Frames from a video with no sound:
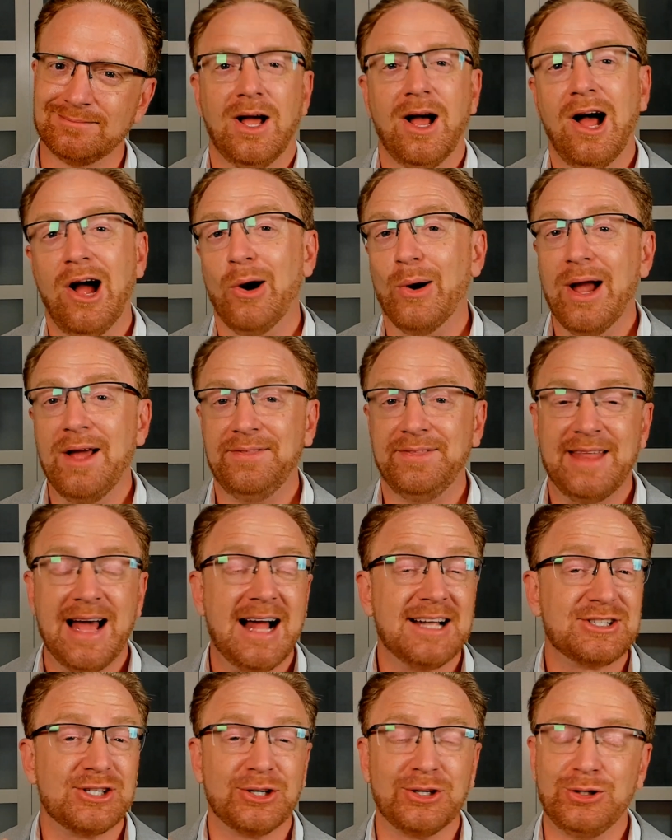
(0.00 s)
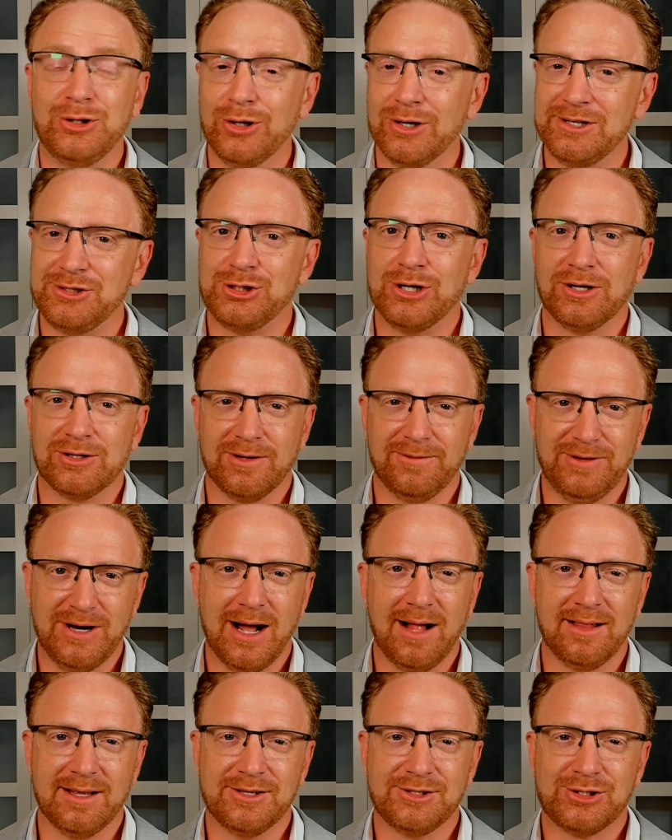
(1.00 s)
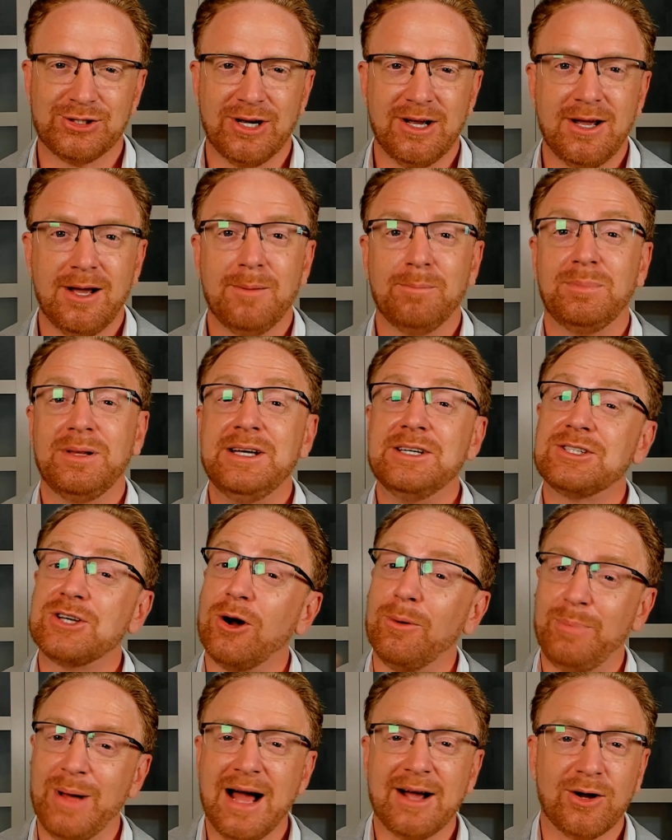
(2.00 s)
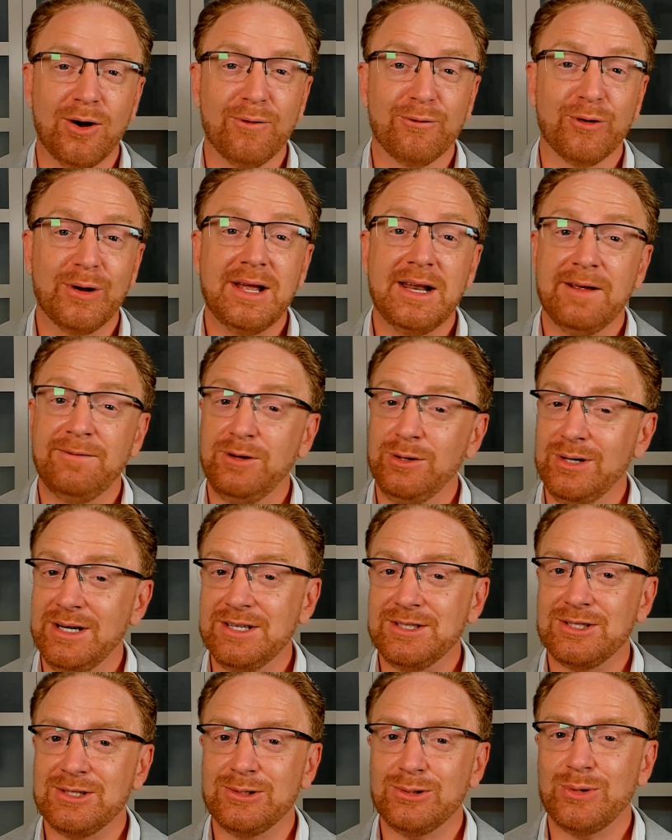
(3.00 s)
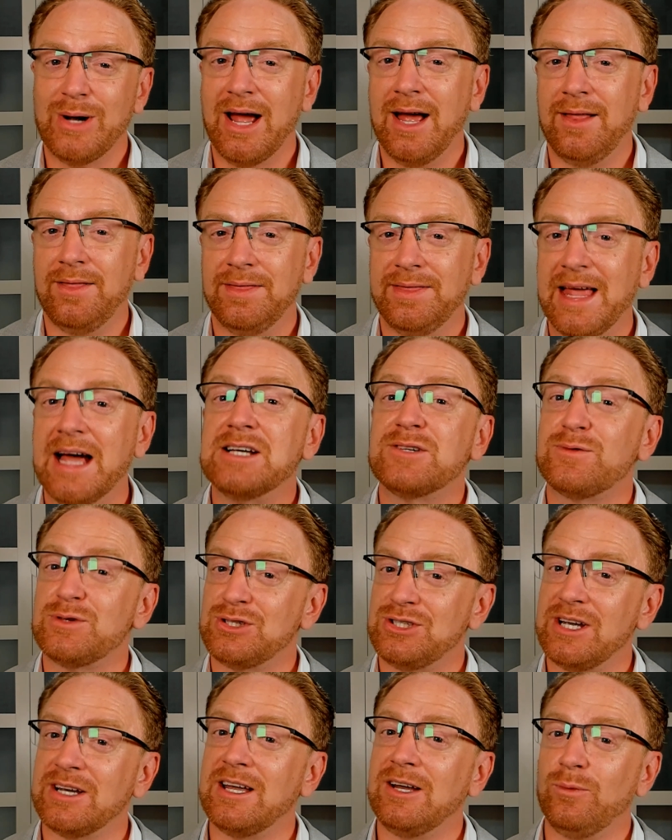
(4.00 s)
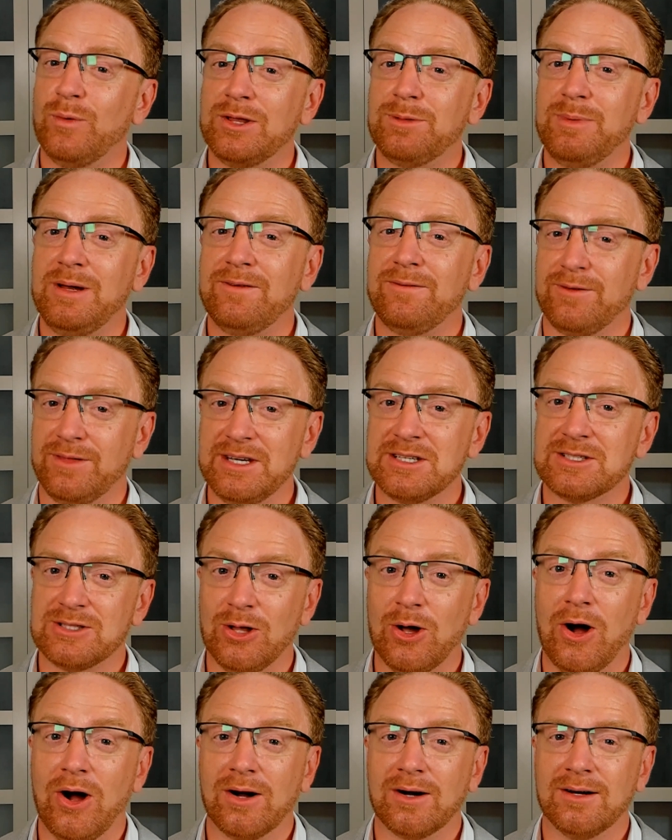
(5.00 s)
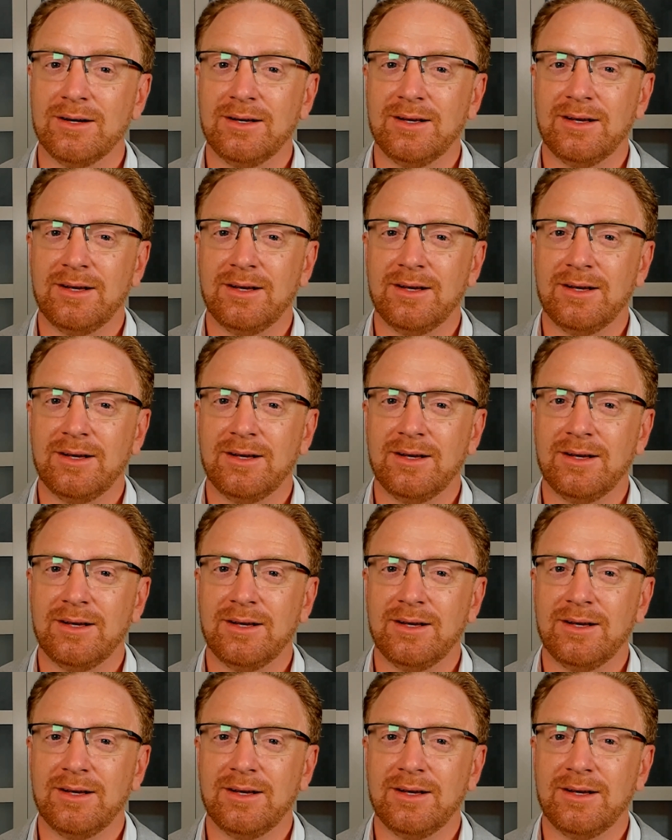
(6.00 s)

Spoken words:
All right, that's a good chunk of knowledge. Please go back over it if you need to, and thanks for sticking with me for this long.